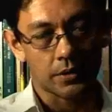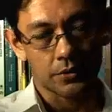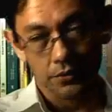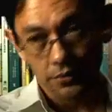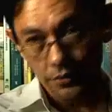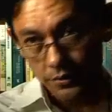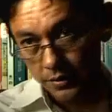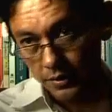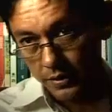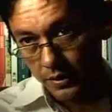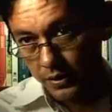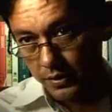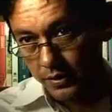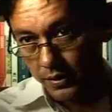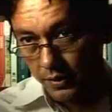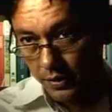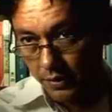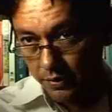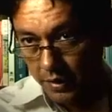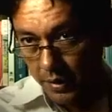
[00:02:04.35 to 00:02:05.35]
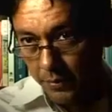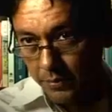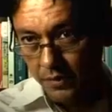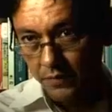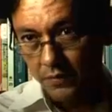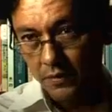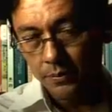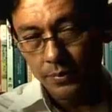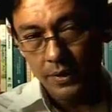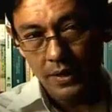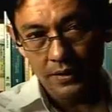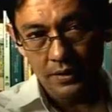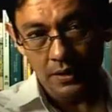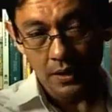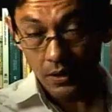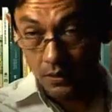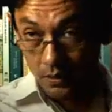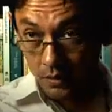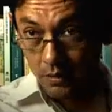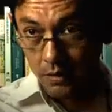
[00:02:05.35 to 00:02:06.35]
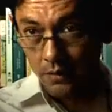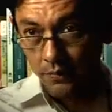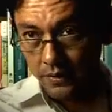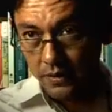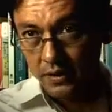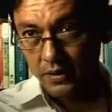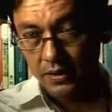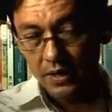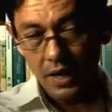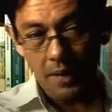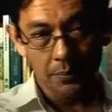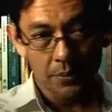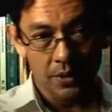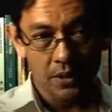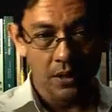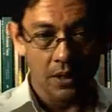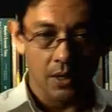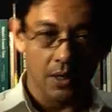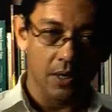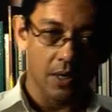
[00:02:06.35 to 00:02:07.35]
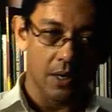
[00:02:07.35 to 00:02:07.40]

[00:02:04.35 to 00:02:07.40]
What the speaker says: atrocities and the crimes of the past, all of this has happened,